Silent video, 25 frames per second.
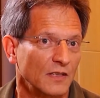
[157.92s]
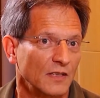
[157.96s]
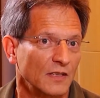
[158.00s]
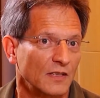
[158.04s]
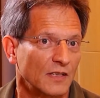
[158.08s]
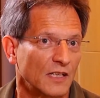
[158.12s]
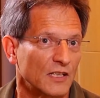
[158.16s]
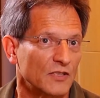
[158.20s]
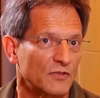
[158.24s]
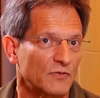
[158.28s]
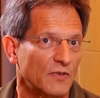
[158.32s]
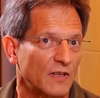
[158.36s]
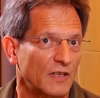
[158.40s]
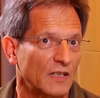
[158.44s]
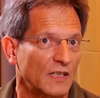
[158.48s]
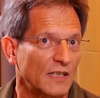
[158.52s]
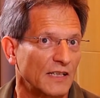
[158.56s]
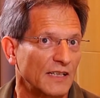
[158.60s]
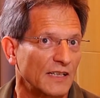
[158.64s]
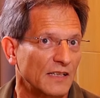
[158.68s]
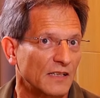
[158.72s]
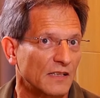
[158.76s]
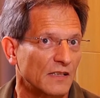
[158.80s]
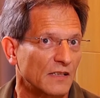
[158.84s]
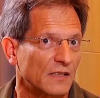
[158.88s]
there's very
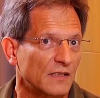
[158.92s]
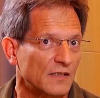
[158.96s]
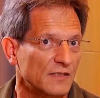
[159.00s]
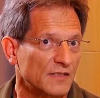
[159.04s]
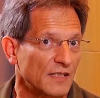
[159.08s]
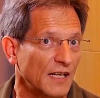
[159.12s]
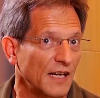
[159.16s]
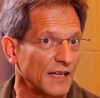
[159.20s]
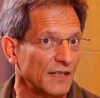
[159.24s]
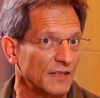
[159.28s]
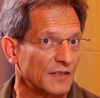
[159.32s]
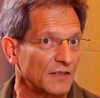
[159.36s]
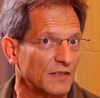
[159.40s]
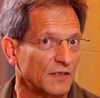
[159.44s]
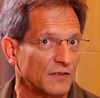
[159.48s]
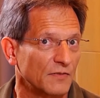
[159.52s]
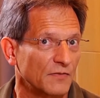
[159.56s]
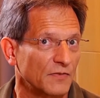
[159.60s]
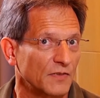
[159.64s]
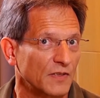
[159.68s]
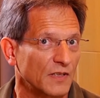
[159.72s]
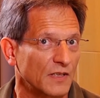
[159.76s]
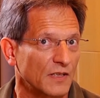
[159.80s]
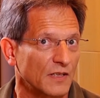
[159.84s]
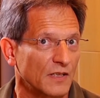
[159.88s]
little
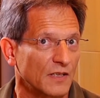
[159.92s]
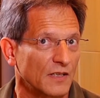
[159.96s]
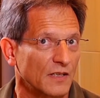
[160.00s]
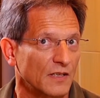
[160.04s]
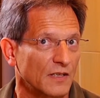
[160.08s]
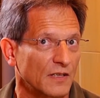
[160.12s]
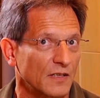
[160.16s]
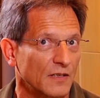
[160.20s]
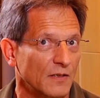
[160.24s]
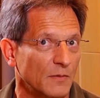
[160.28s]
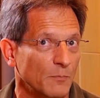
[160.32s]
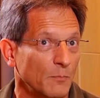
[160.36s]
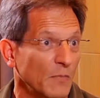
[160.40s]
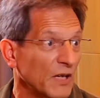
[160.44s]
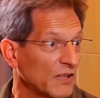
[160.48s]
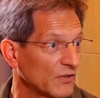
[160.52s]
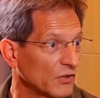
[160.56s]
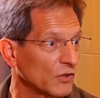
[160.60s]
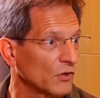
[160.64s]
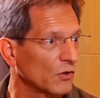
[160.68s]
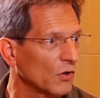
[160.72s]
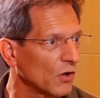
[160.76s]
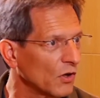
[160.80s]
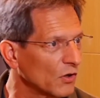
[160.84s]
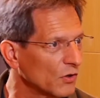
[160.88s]
scientific
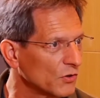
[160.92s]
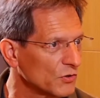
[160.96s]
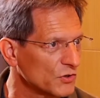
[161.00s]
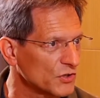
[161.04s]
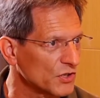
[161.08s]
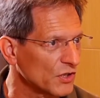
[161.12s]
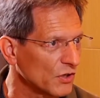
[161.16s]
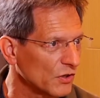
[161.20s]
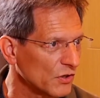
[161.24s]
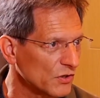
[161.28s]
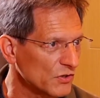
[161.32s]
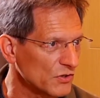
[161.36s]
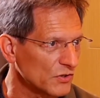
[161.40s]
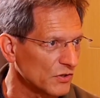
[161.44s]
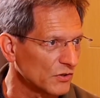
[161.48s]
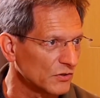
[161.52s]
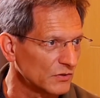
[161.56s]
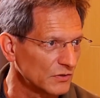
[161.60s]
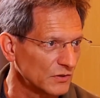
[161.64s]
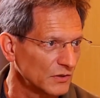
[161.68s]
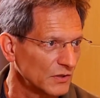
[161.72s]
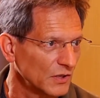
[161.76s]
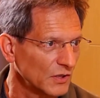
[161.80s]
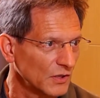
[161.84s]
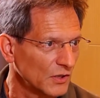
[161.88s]
methodology also
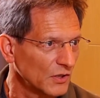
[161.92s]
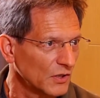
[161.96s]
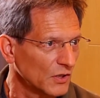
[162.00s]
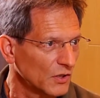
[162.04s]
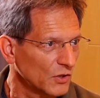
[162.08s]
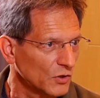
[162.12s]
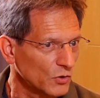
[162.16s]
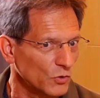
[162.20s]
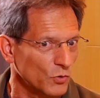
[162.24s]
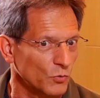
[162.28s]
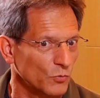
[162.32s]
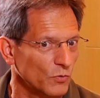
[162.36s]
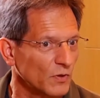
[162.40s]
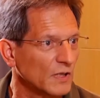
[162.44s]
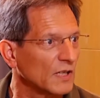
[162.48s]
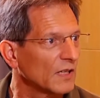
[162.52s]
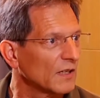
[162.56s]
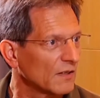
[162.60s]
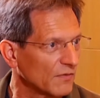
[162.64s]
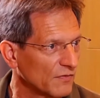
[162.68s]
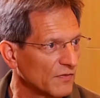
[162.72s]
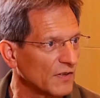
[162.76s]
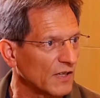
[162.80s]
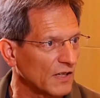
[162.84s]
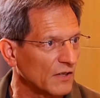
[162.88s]
to really
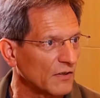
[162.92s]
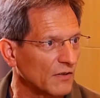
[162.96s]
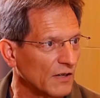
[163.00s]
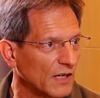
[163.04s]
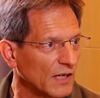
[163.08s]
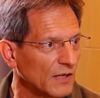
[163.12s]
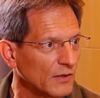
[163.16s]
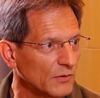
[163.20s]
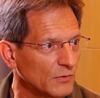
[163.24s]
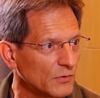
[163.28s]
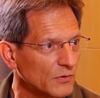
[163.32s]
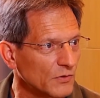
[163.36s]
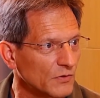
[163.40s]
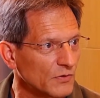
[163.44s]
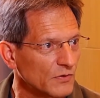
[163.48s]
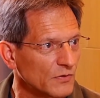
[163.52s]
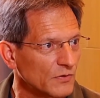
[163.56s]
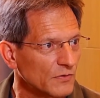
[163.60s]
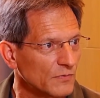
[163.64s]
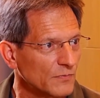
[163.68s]
figure out.